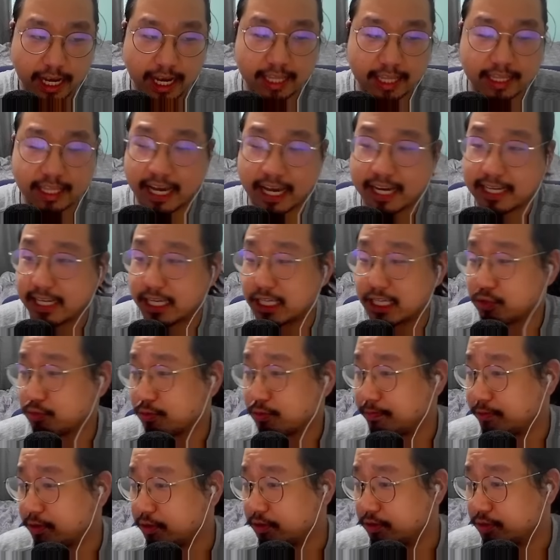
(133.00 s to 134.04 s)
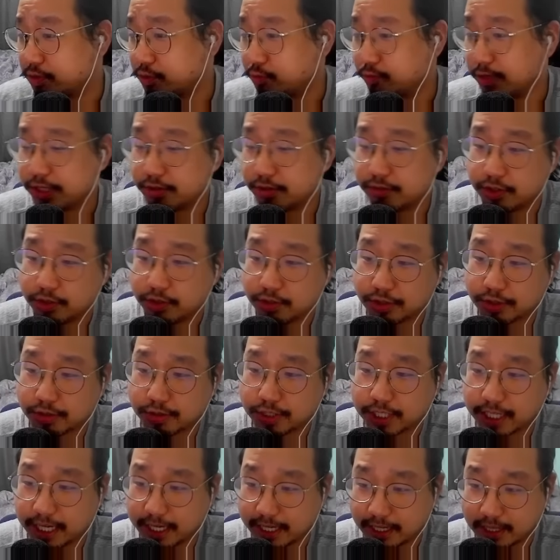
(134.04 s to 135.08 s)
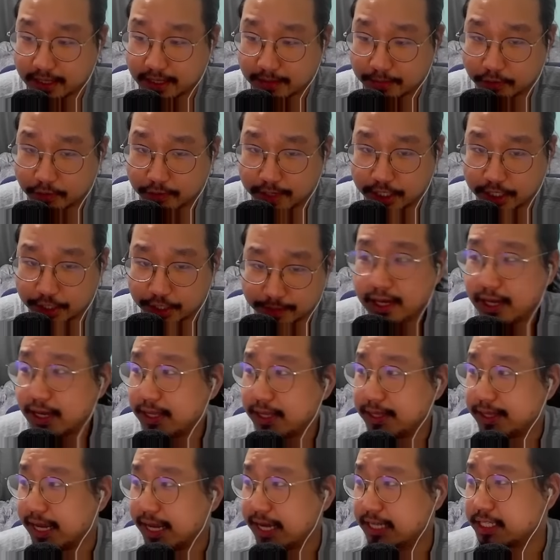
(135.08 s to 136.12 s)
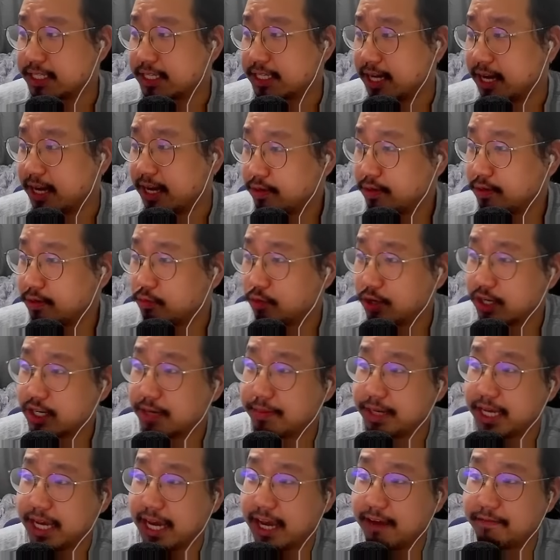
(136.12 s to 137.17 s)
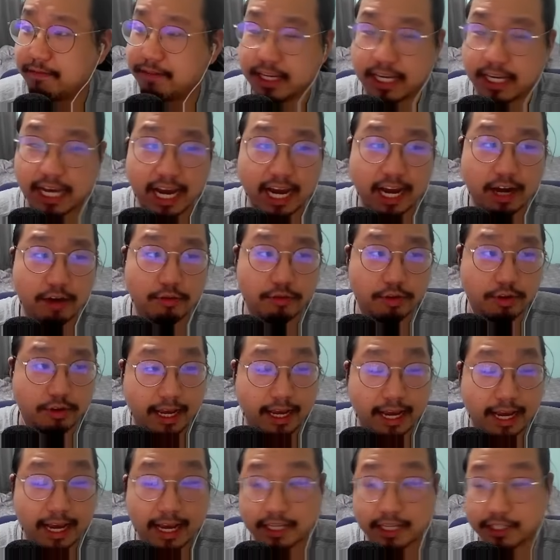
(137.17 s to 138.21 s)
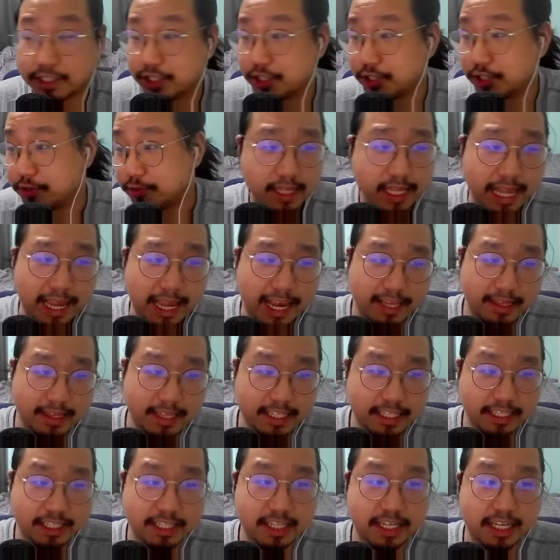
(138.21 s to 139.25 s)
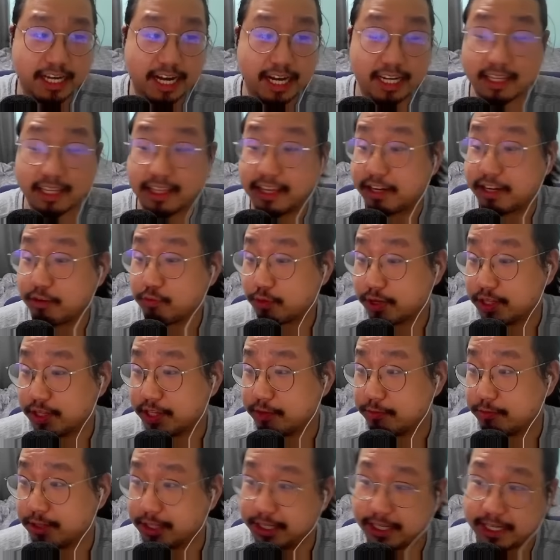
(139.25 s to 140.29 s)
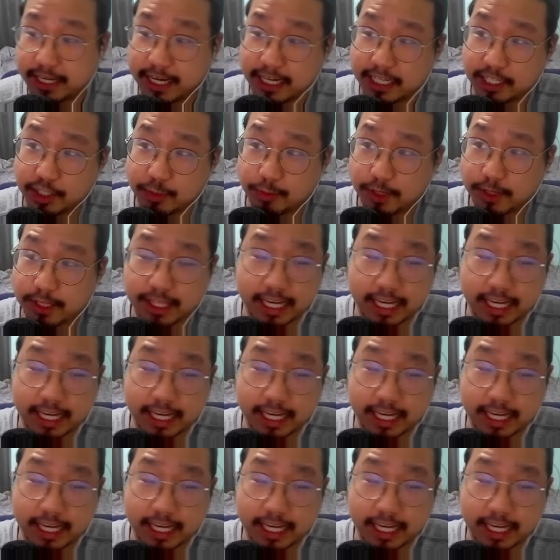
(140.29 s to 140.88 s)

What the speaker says: that gets removed when you use her second liberation. Next up, we're going to be having our S2. And this is the kind of like really, really nice one that